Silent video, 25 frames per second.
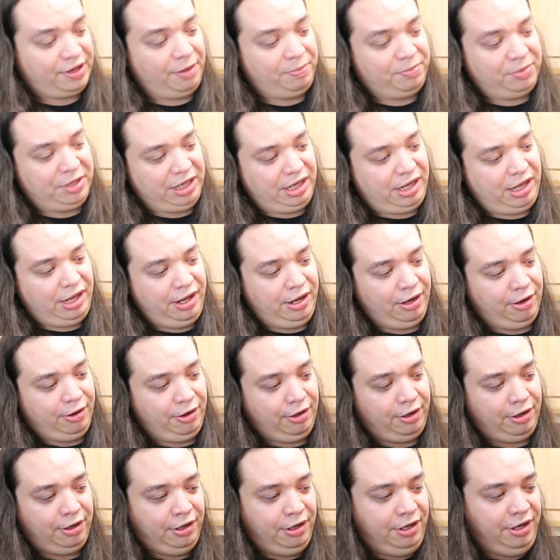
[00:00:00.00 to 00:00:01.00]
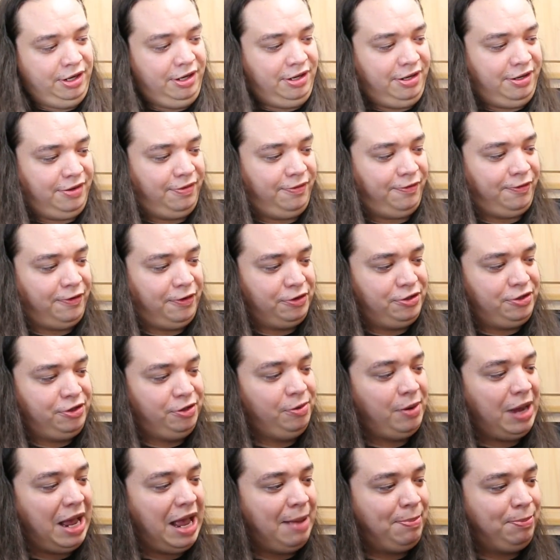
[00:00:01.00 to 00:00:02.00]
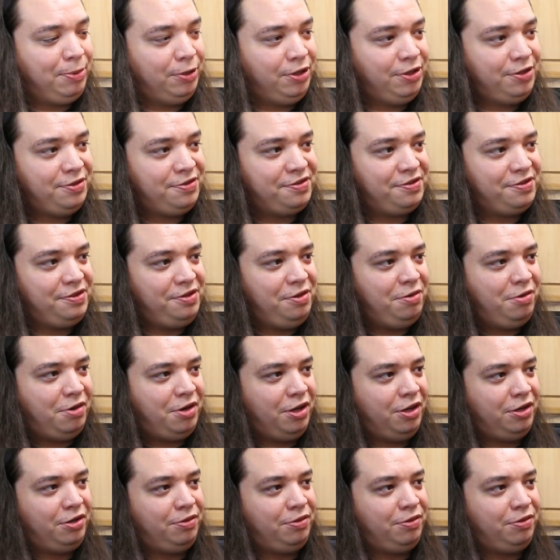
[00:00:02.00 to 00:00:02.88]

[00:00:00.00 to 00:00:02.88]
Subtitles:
up to here. For 2 apples, you could